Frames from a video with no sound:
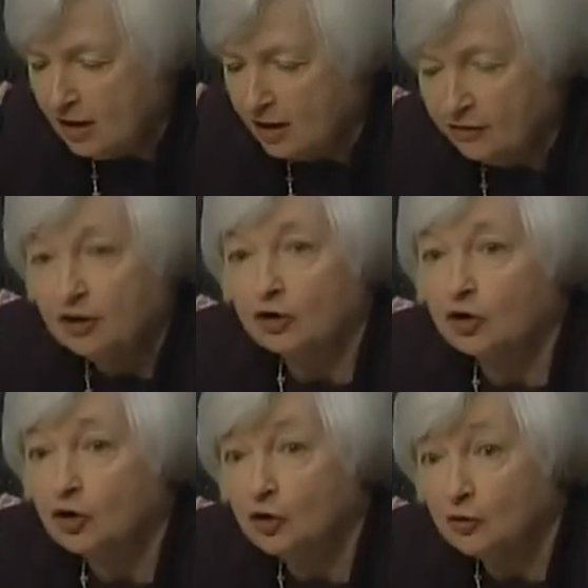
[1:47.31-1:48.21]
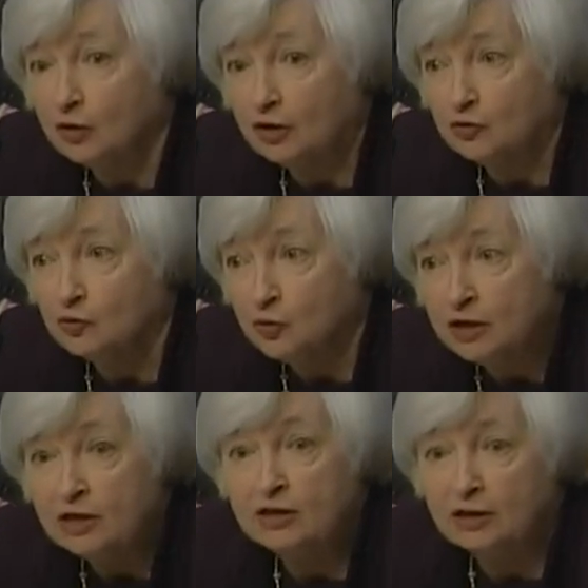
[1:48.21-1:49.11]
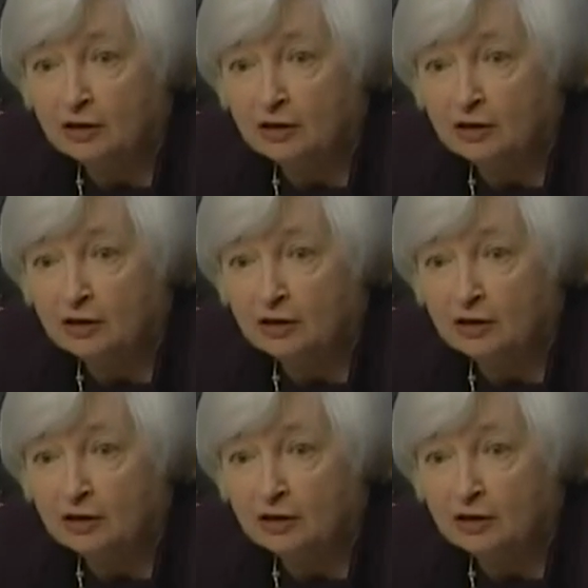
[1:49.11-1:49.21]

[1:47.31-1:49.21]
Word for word: uh, their current read,